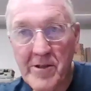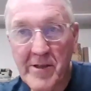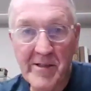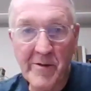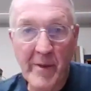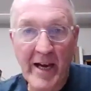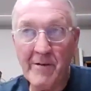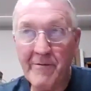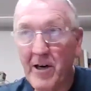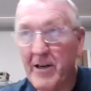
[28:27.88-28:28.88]
just as a
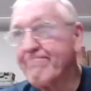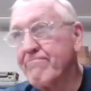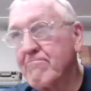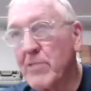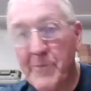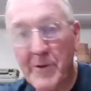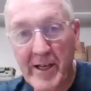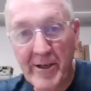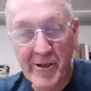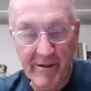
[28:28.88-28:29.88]
matter of our
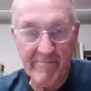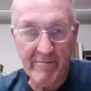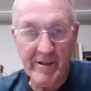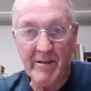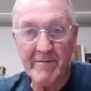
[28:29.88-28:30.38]
reputation,